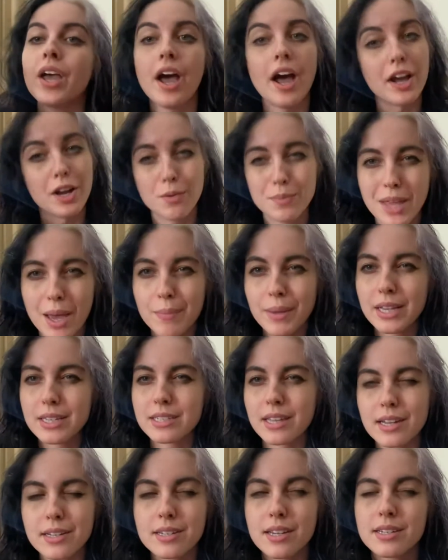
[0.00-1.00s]
I hope that makes
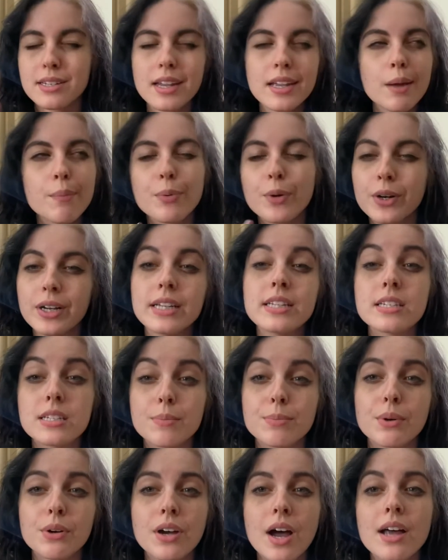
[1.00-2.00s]
sense. It's like a pretty
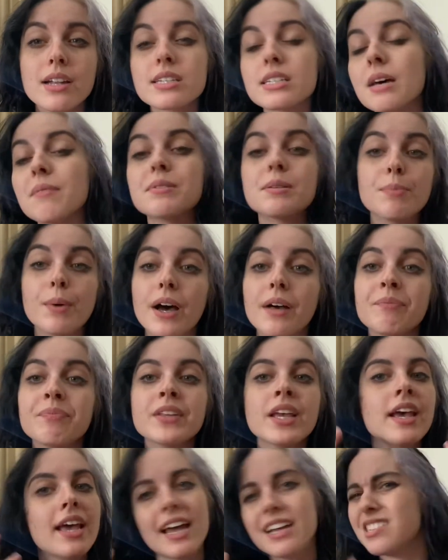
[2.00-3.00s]
simple concept, but
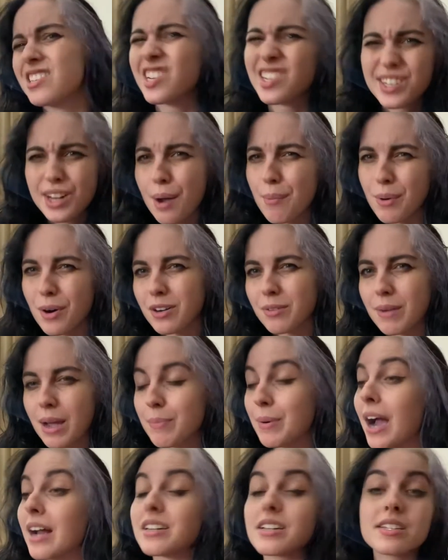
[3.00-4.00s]
it's just not part of my
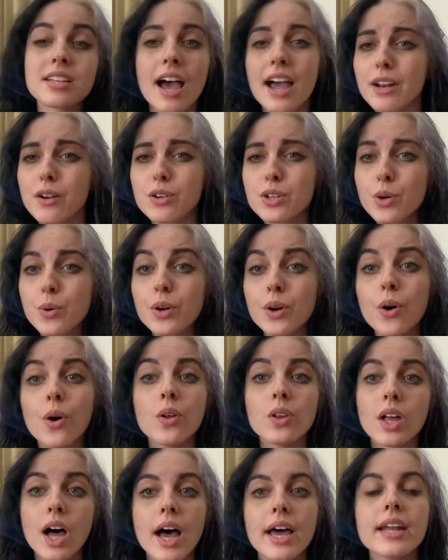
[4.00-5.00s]
practice. I don't do it a whole
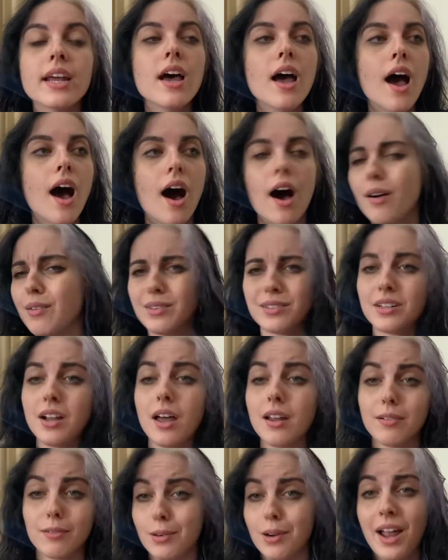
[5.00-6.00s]
lot, uh, or
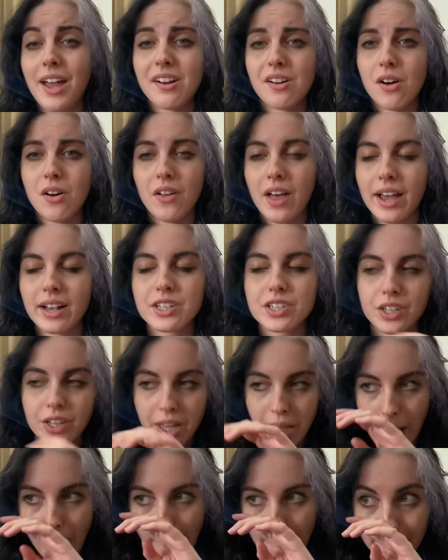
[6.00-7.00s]
not, or at all
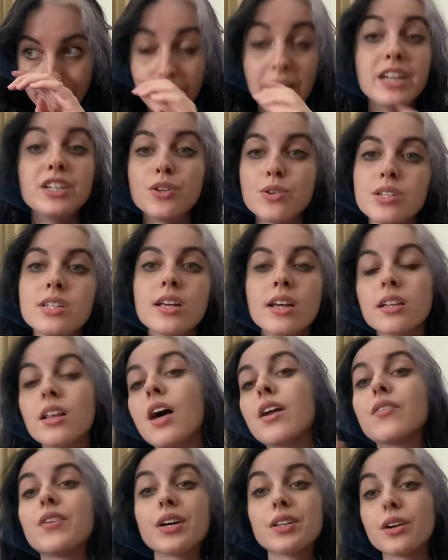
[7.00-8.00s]
actually. Uh, but I do see a lot
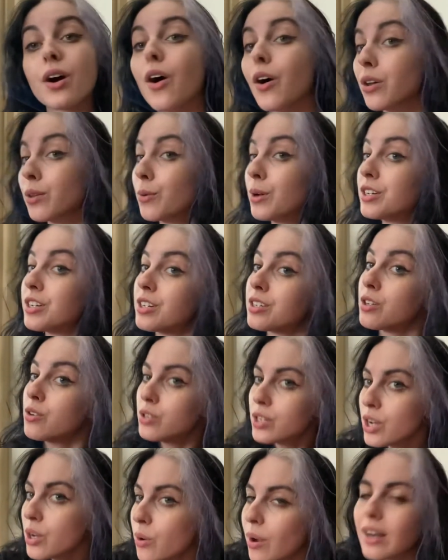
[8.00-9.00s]
of other hearth witches who
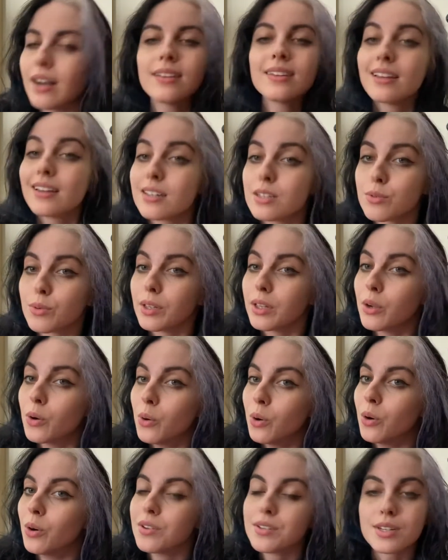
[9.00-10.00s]
do, and I think it's really
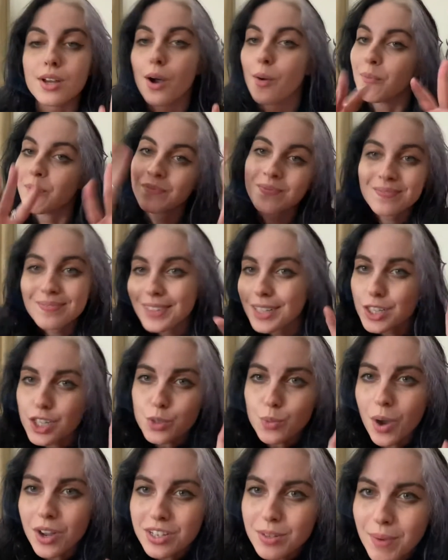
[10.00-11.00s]
cool. So just
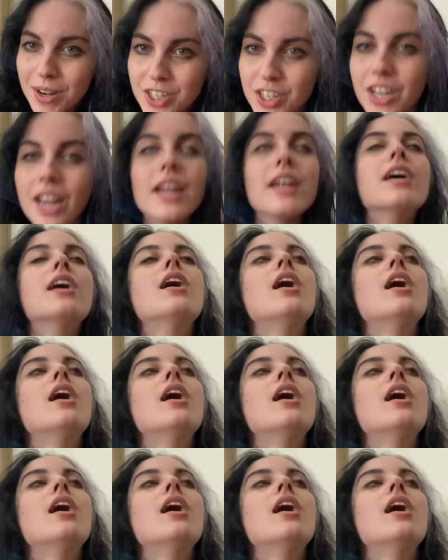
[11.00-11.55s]
wanted to mention it.